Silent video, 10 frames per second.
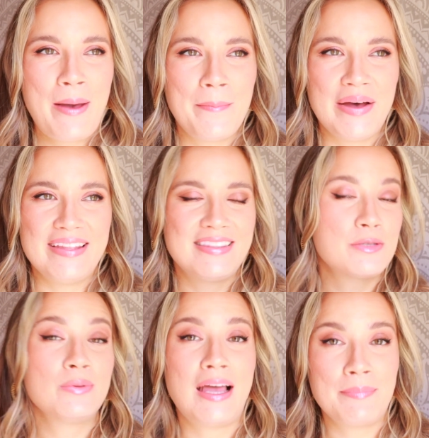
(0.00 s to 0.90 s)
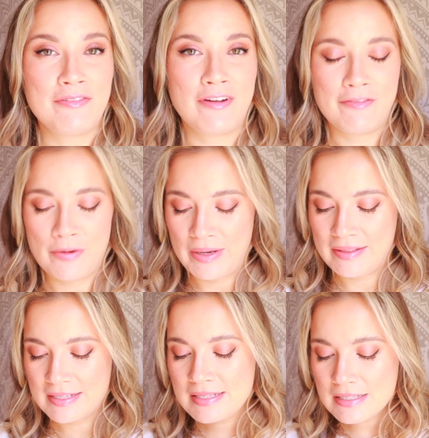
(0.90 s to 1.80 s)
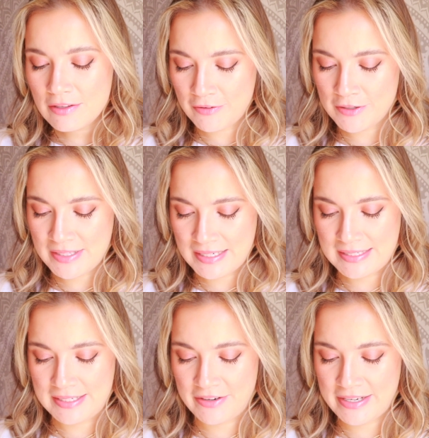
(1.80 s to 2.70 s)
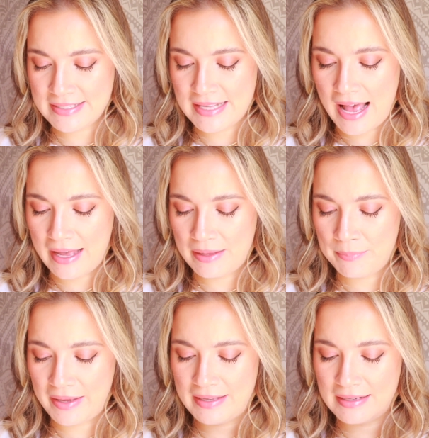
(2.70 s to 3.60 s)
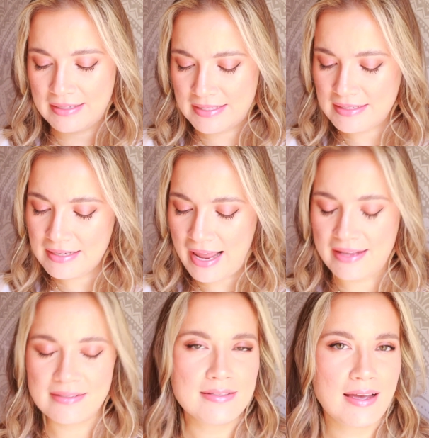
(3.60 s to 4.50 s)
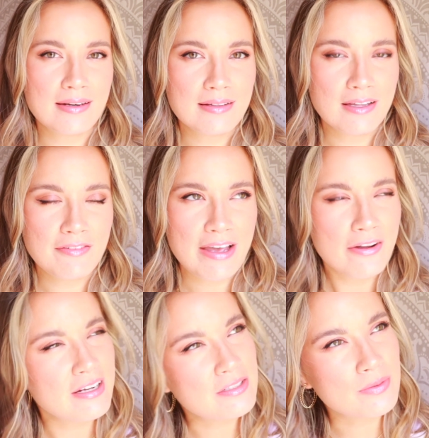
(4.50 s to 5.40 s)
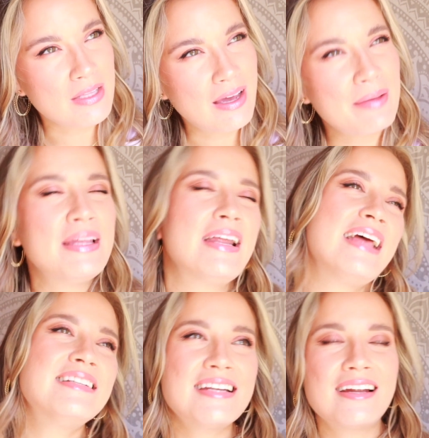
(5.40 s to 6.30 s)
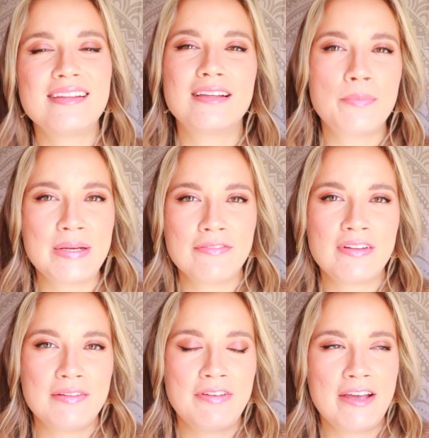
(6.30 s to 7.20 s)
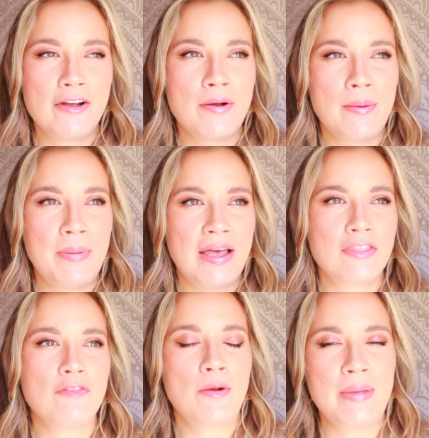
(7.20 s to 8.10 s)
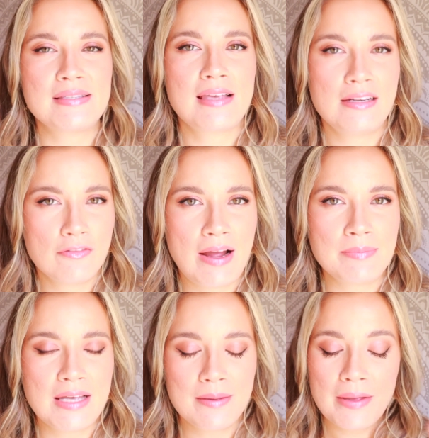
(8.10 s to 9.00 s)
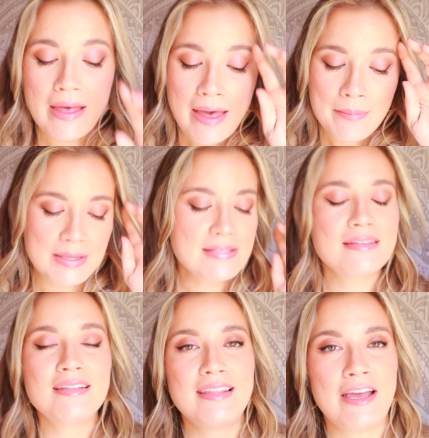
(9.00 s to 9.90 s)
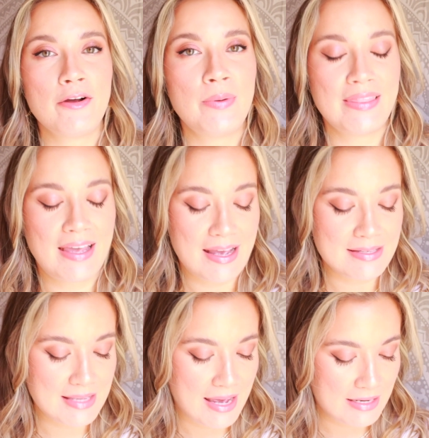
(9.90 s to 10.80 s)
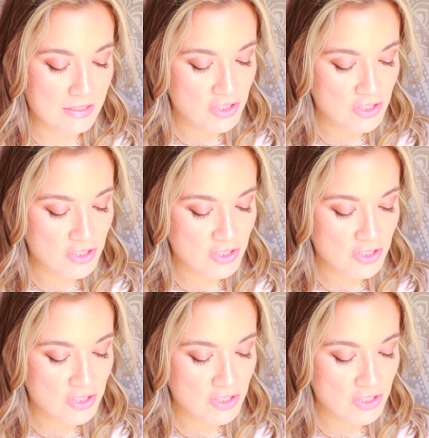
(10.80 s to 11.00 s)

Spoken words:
But this will not be for everyone. This is the first in a series, but it didn't end on a cliffhanger, I don't think. I mean, it ended on a little bit of cliffhanger, but the romance kind of wrapped up. Basically, the heroine, like I said,